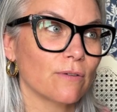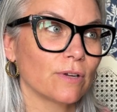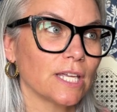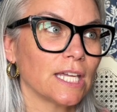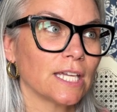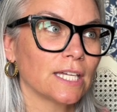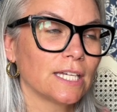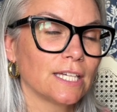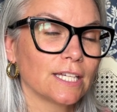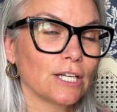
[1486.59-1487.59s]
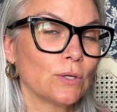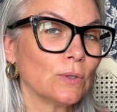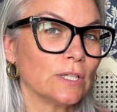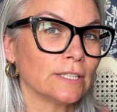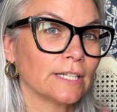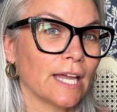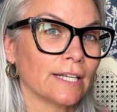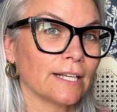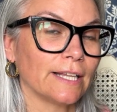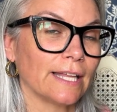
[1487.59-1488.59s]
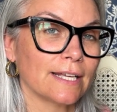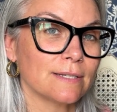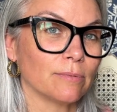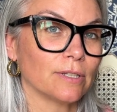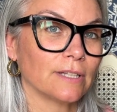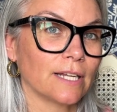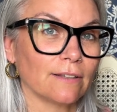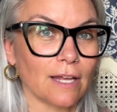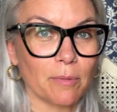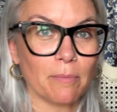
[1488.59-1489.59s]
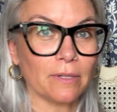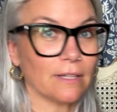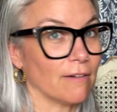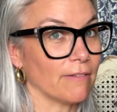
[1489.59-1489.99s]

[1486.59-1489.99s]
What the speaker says: really cool and collectible, and a lot of people love